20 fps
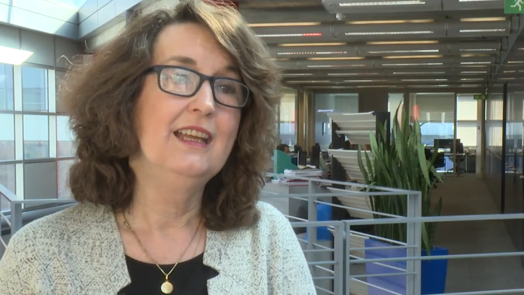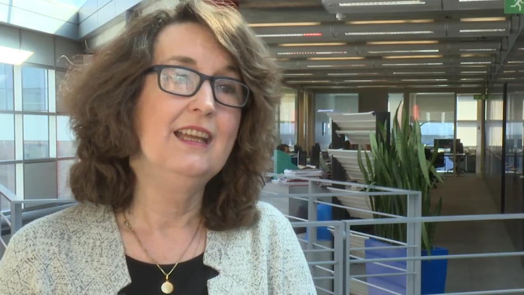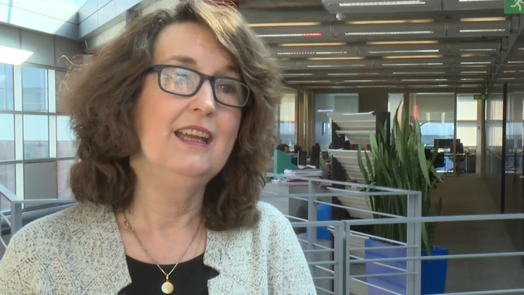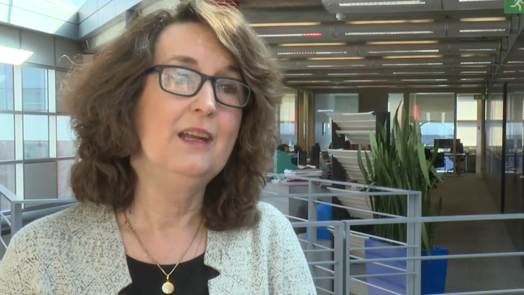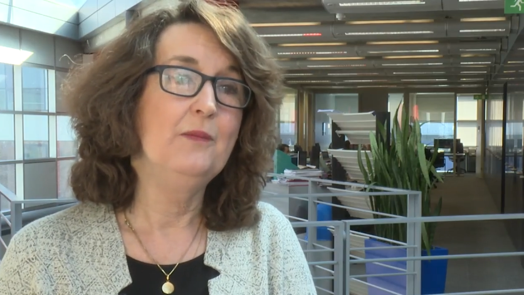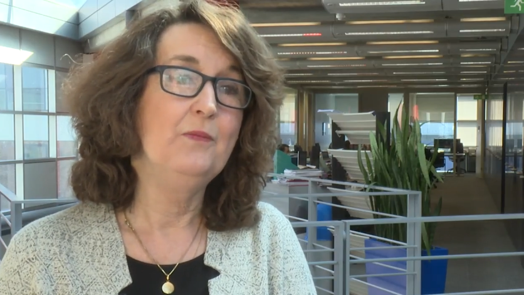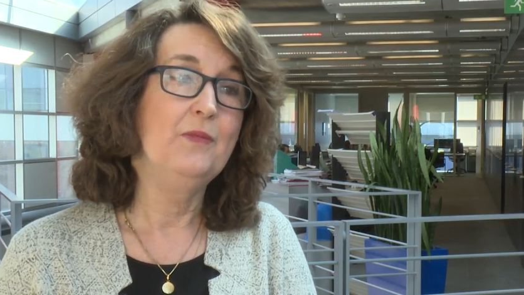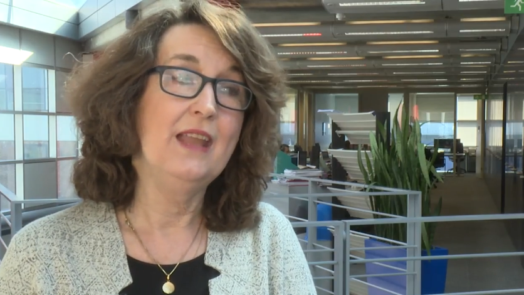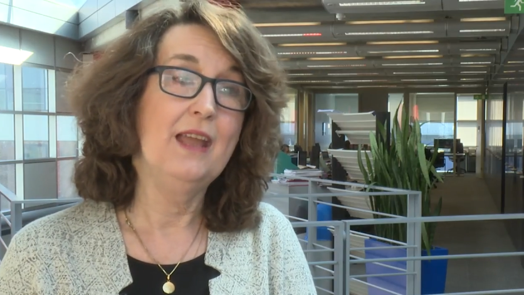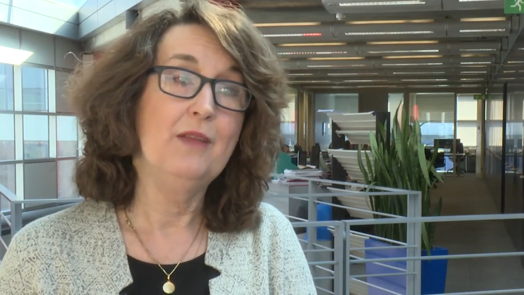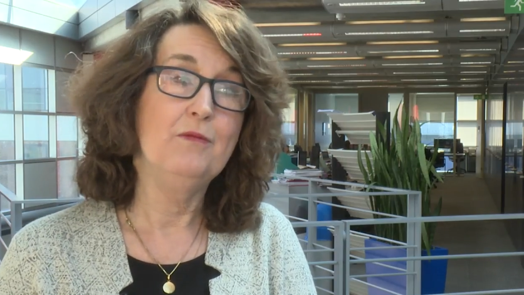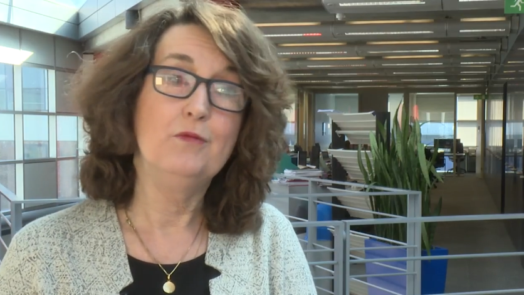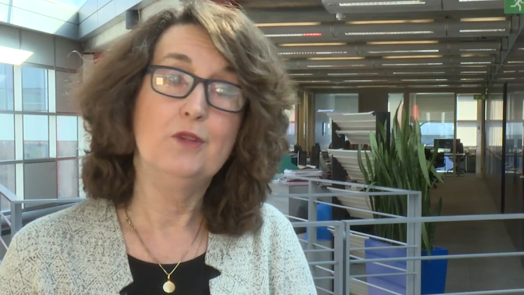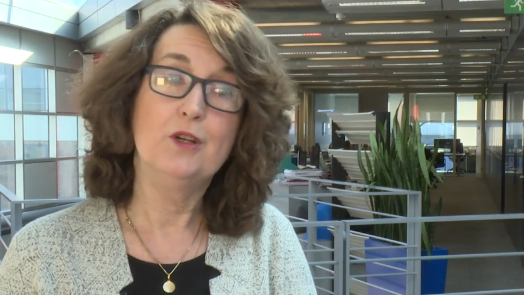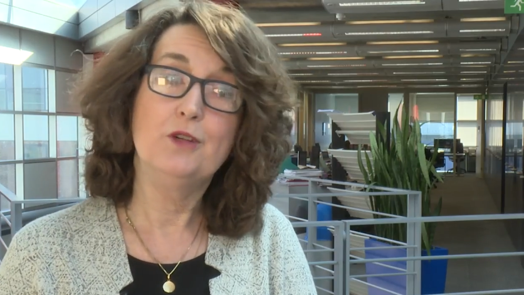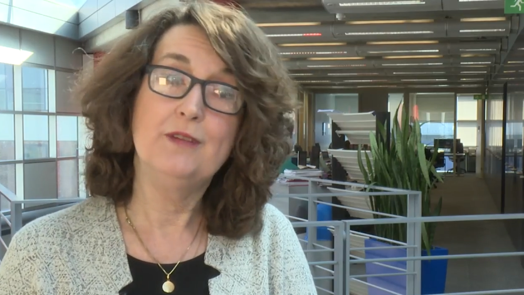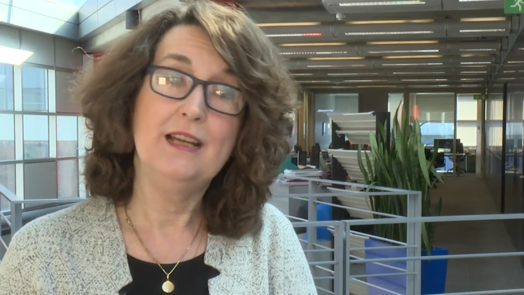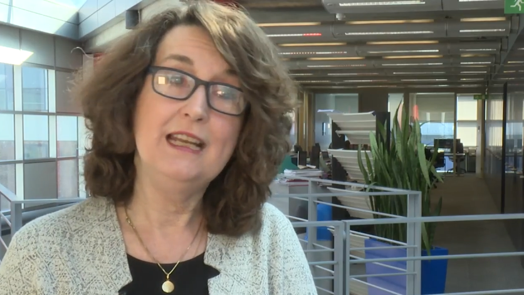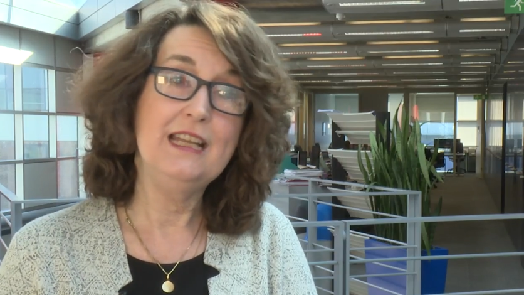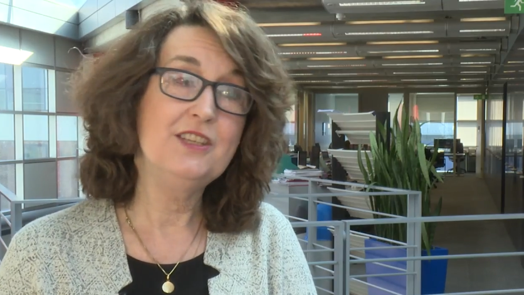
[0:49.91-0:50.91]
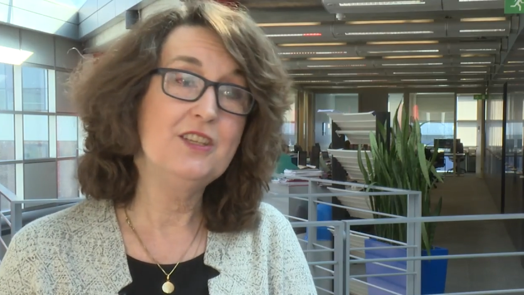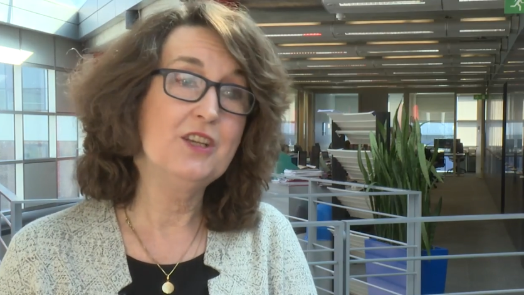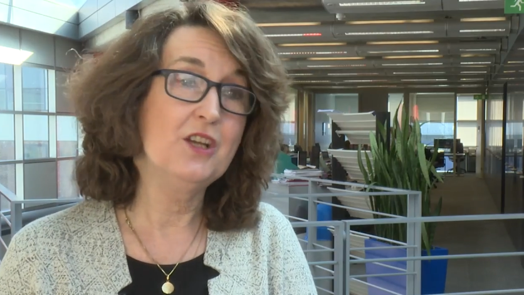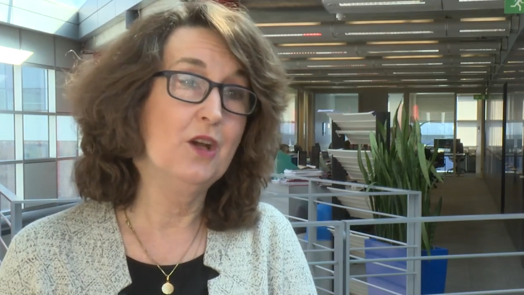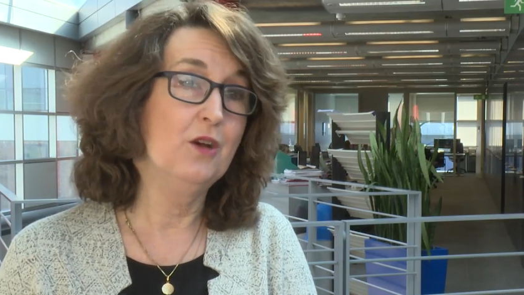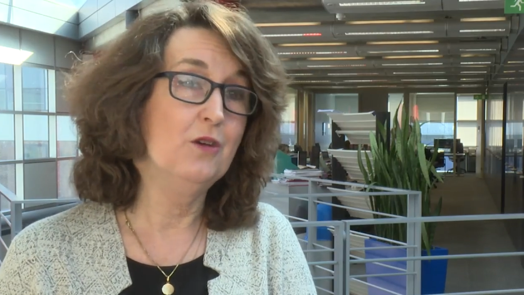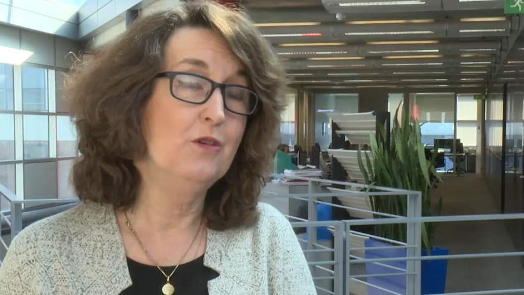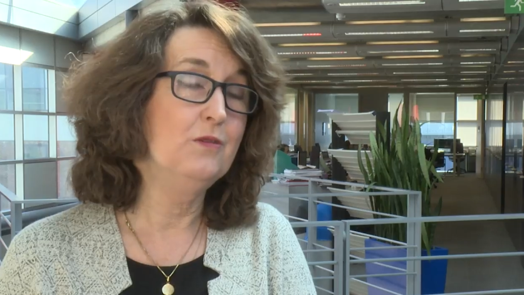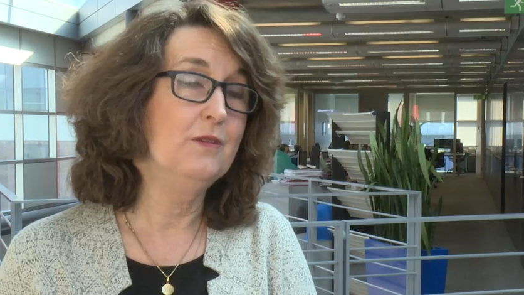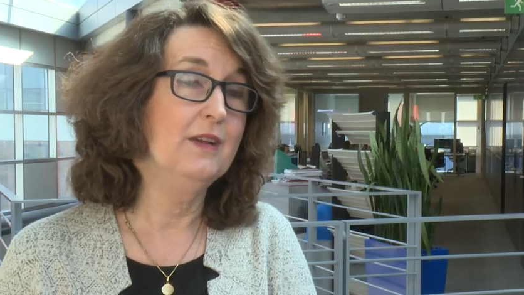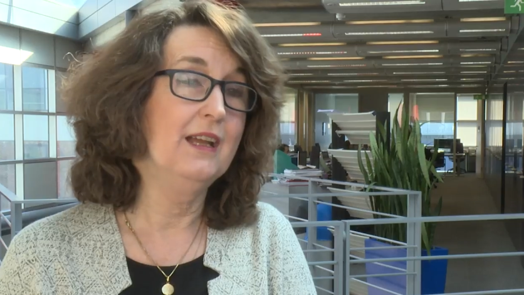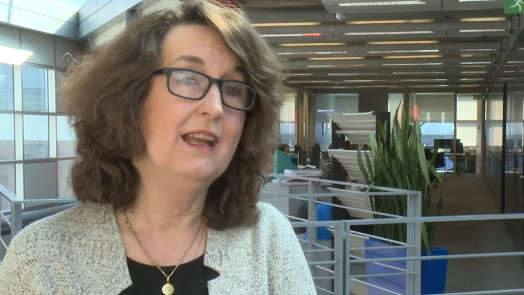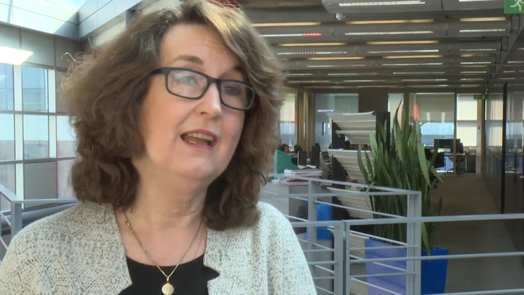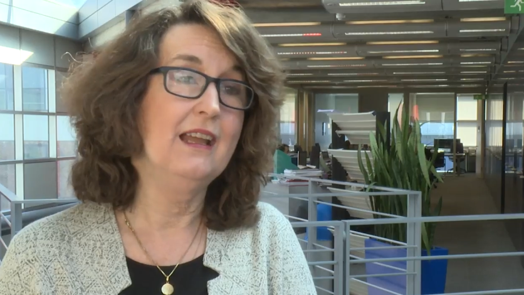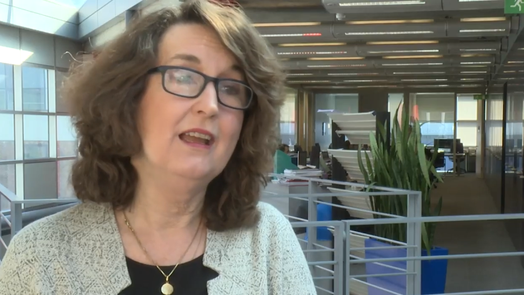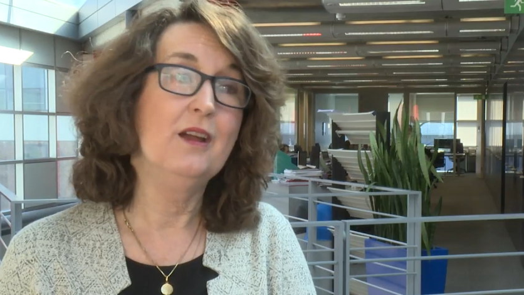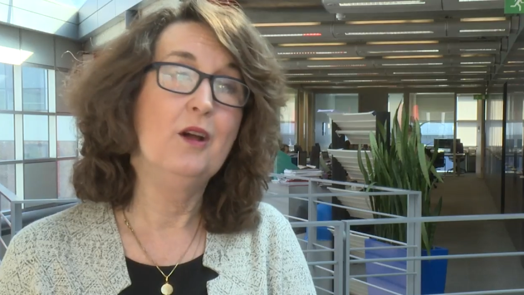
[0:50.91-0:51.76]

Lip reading: And we're ready to go, and